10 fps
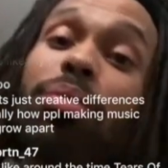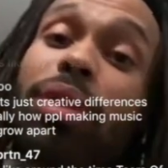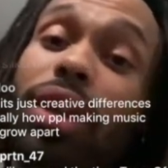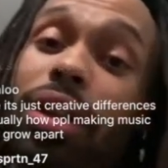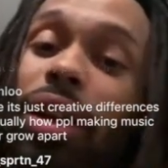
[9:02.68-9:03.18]

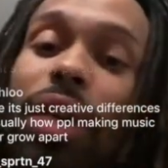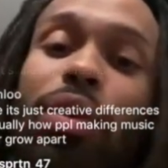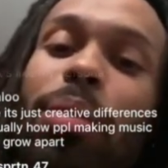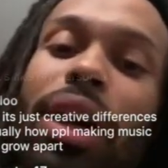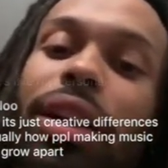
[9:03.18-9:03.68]
Even me,
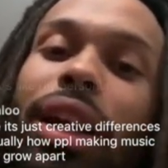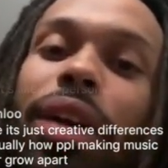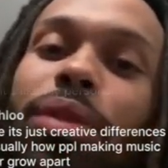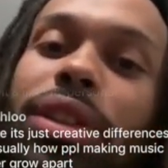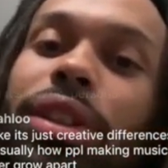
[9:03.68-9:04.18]
everybody.
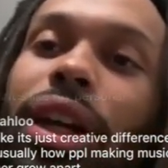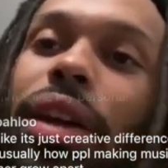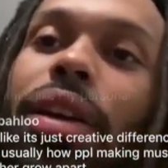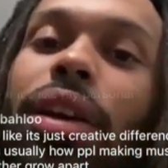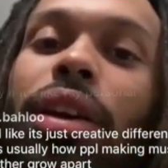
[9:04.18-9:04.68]
It
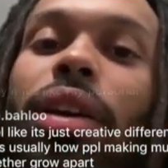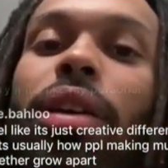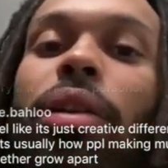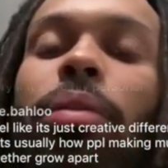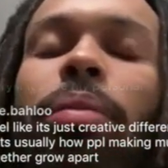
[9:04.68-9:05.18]
wasn't
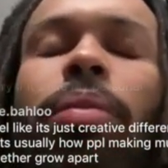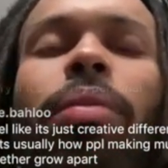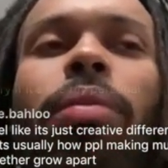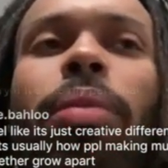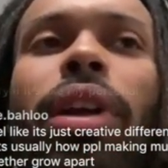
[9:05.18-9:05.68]

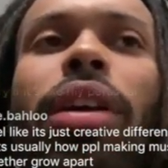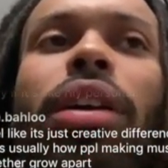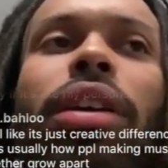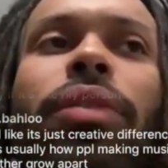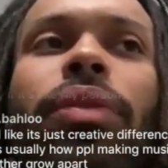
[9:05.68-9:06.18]

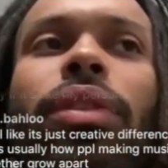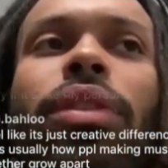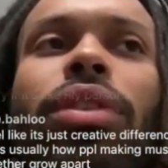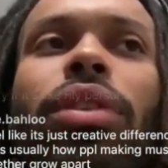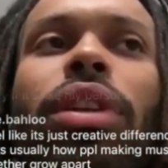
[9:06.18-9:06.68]
but
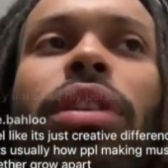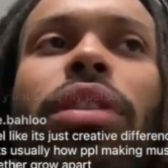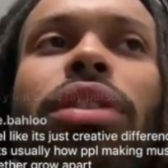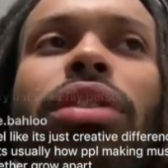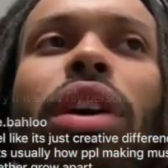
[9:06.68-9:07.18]
so
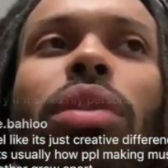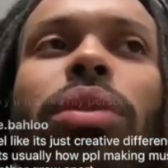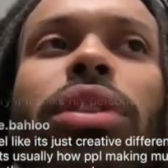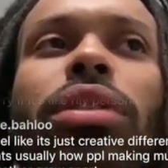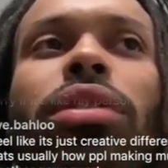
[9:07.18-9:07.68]
the
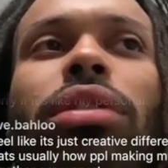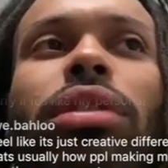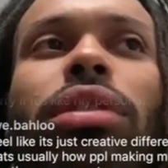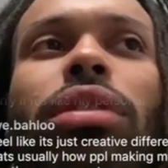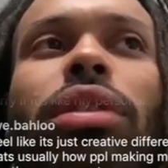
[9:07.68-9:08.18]
song was,
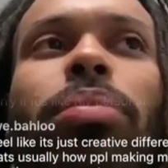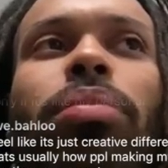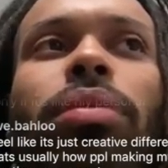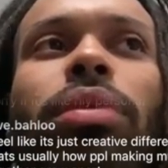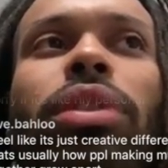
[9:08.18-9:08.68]
the
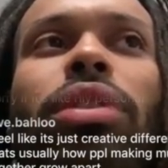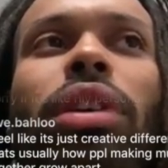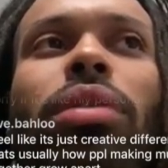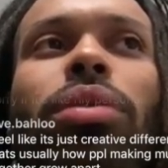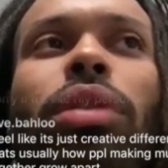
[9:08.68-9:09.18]

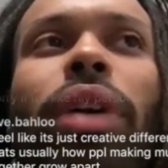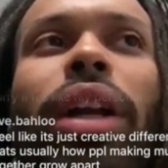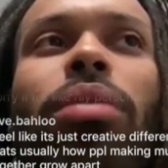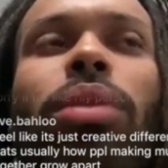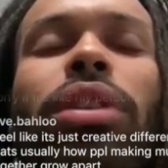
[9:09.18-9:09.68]

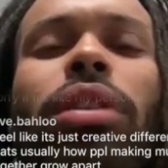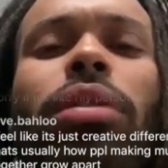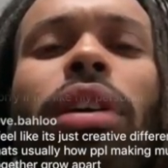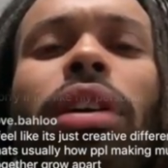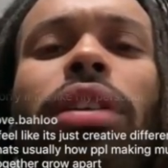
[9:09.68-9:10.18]
write-up was
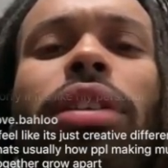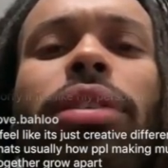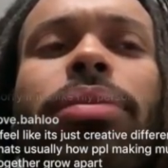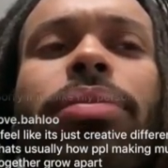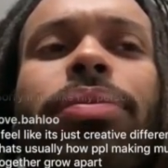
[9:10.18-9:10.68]
on
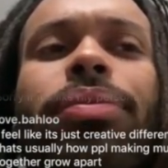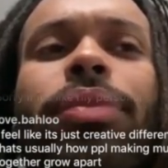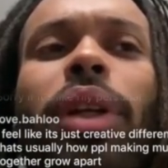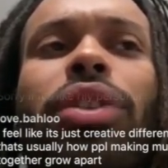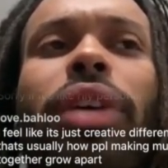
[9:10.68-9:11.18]

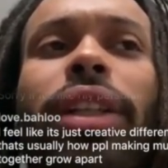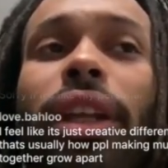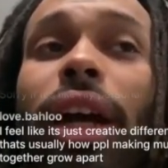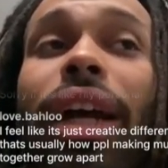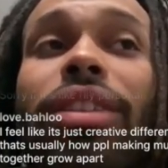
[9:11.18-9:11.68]
a track
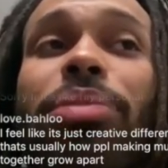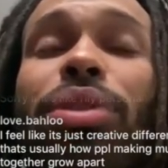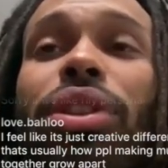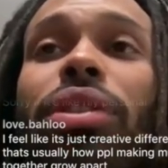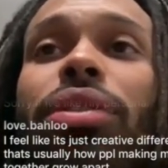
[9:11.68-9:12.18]
that I actually
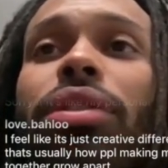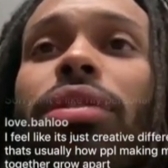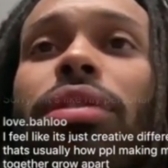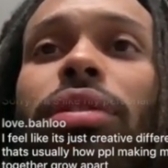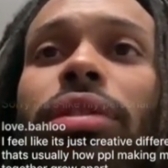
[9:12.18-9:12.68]

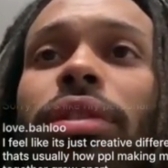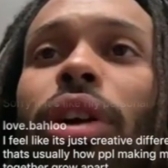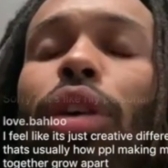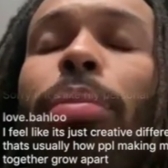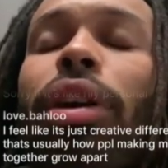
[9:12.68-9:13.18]
produced
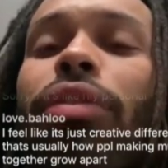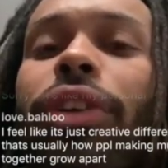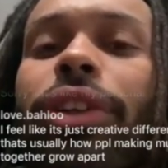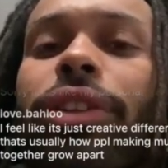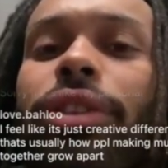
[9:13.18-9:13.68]
called
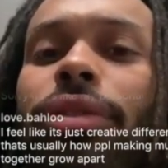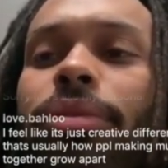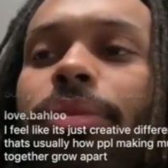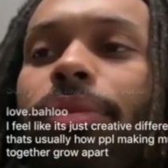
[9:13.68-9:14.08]
Butterfingers.